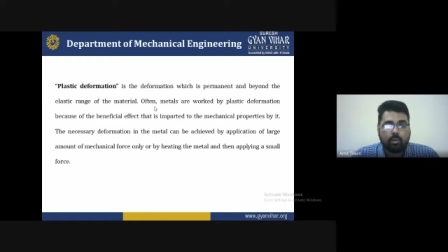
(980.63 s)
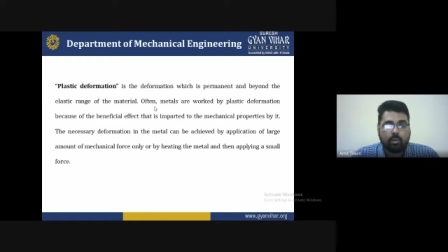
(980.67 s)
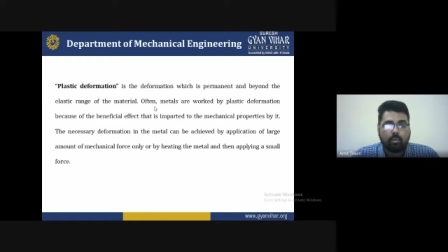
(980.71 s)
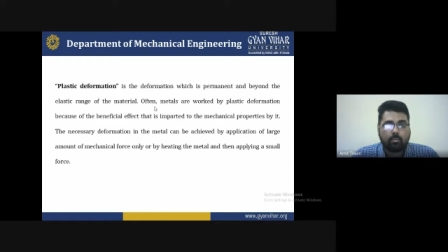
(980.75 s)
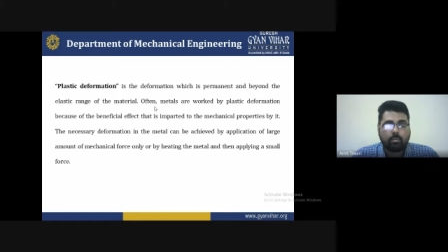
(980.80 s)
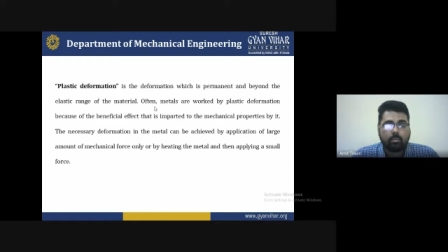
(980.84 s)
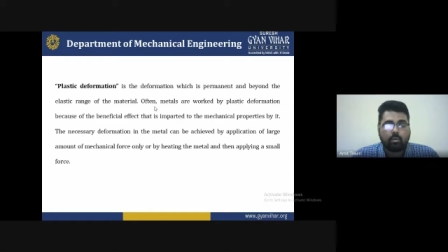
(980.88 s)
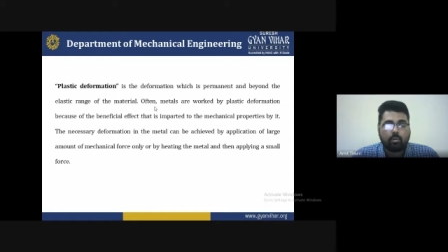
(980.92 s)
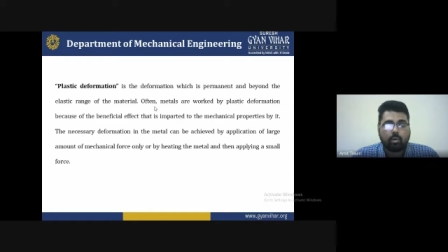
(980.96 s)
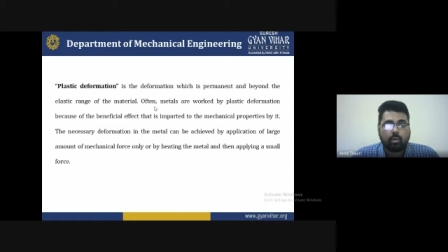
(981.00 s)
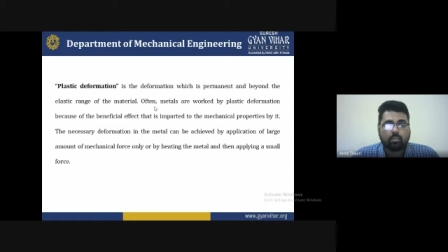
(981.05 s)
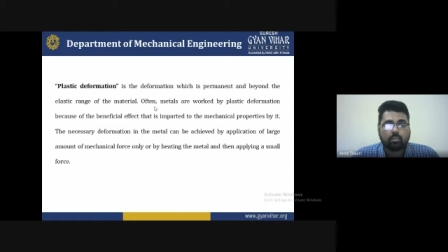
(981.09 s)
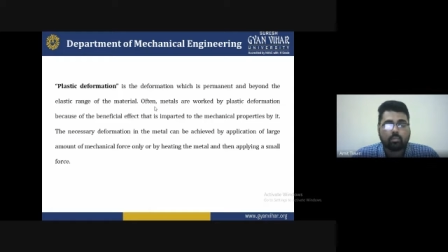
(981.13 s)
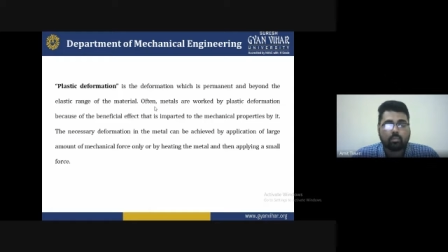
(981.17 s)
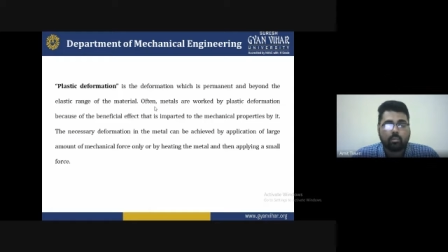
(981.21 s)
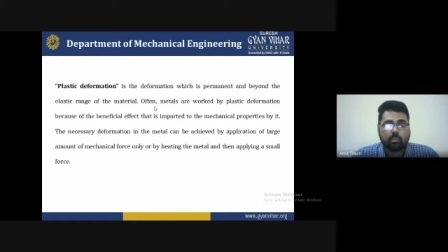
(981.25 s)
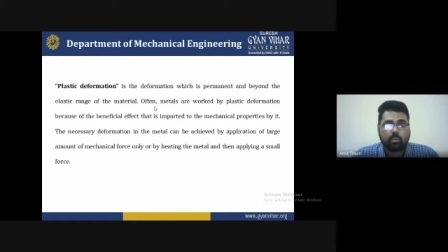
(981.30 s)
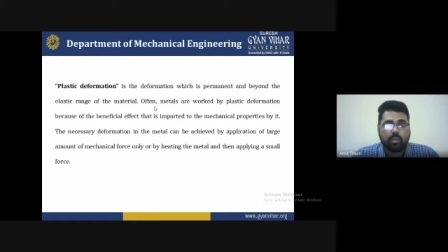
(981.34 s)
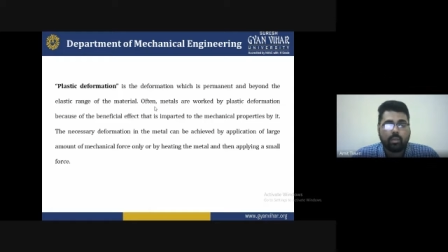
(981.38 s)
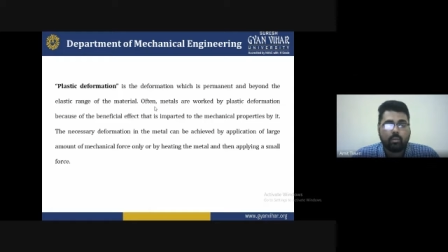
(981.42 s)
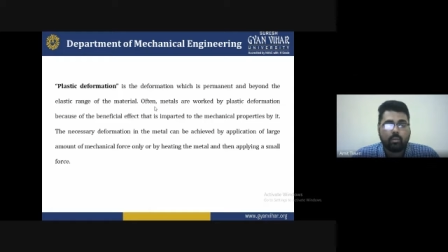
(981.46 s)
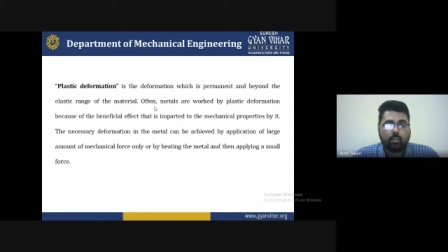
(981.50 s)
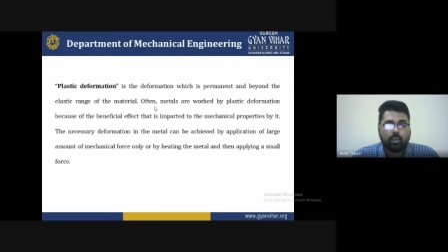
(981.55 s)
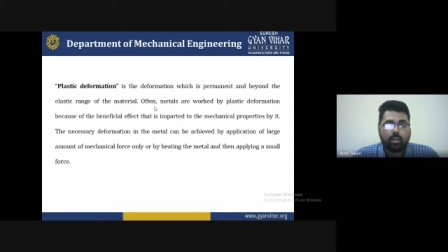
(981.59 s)
because
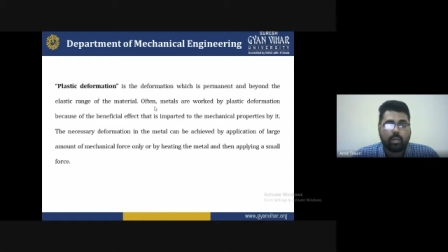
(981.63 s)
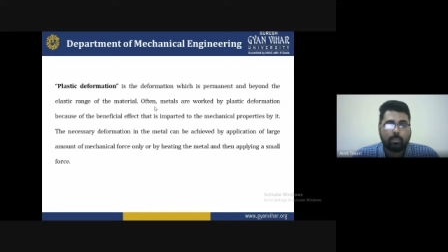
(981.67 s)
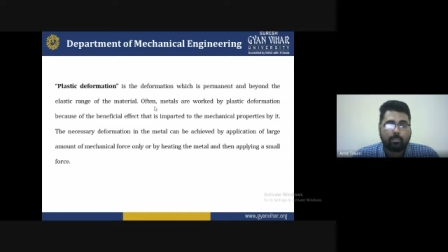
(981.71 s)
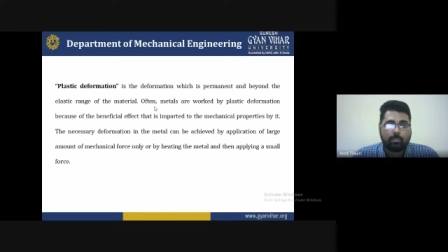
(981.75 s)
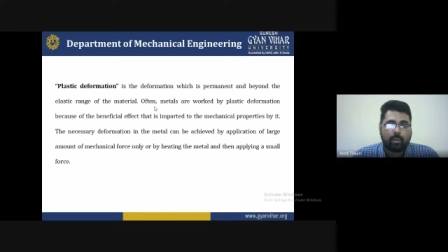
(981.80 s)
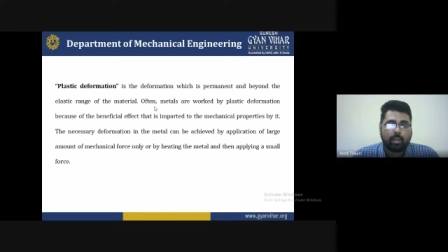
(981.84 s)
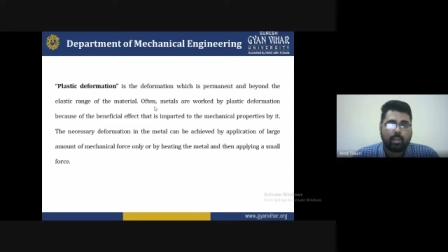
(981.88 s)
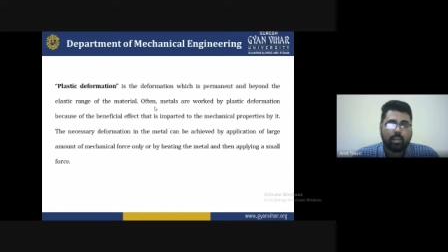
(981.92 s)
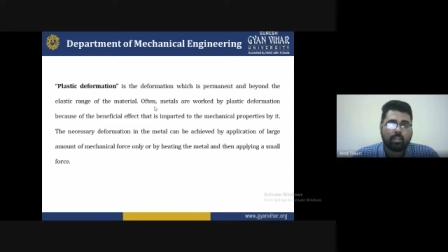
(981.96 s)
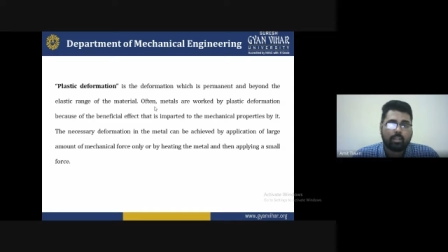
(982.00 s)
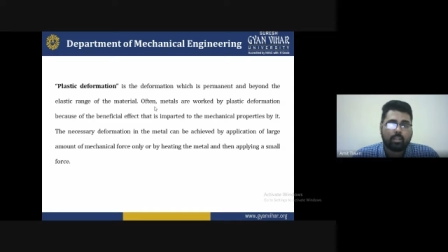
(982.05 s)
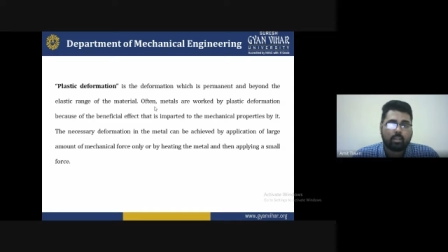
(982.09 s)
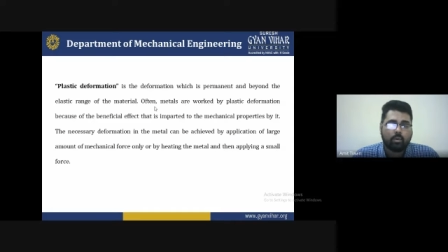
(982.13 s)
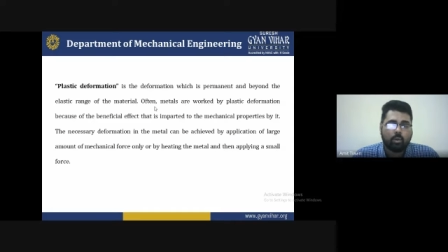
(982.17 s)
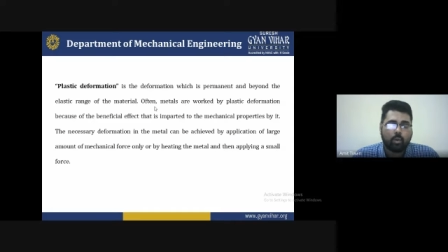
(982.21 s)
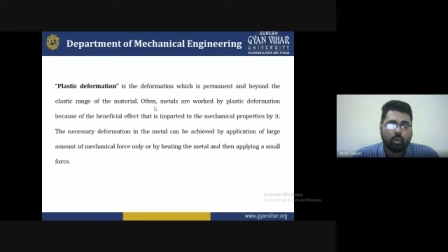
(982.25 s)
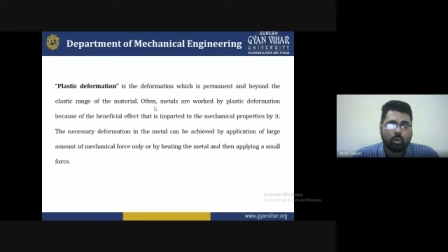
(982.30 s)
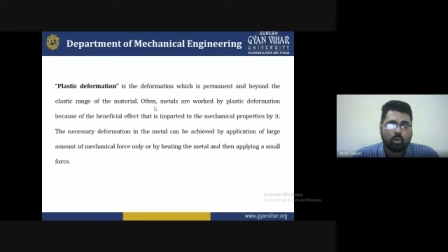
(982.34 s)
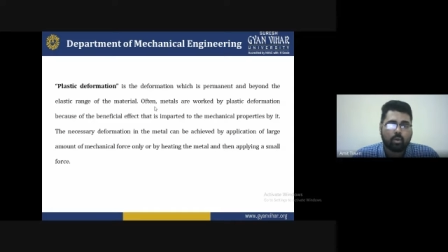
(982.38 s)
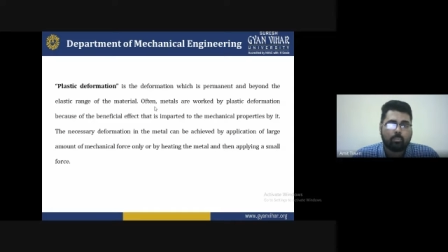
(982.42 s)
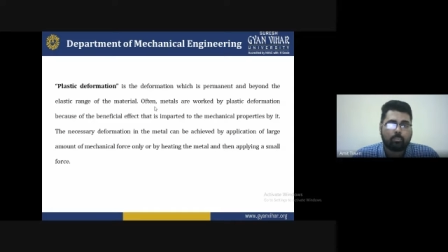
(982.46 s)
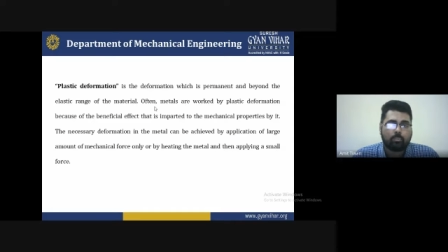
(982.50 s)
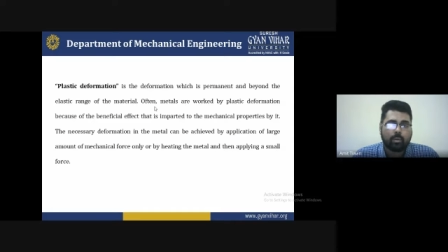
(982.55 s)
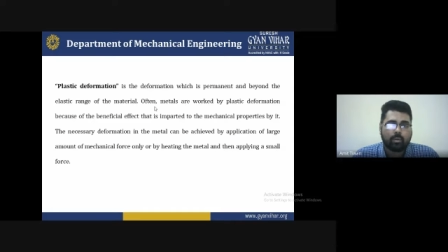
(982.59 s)
when you are applying the
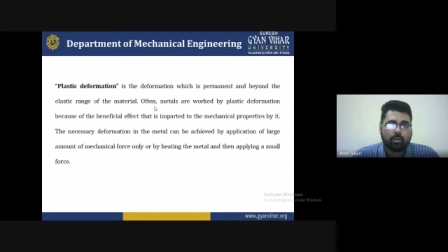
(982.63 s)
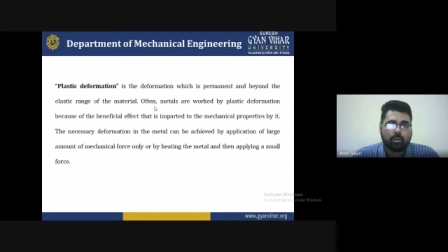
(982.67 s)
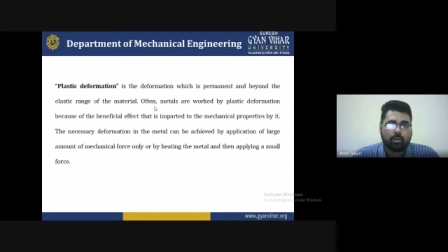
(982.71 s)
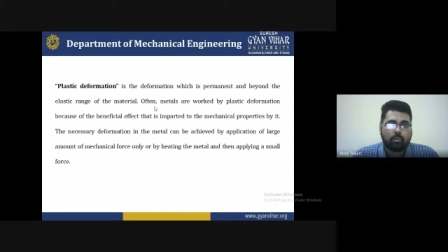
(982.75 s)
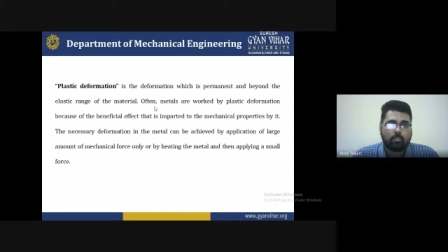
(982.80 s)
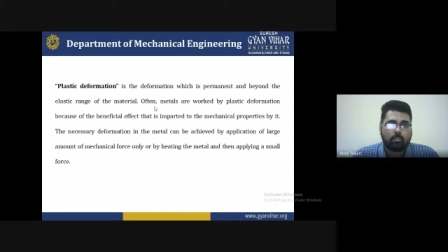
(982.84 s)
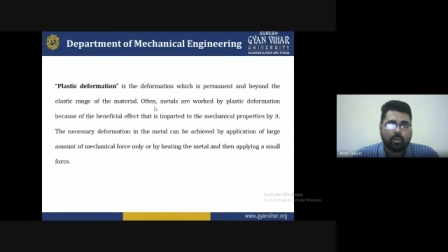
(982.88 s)
load on particular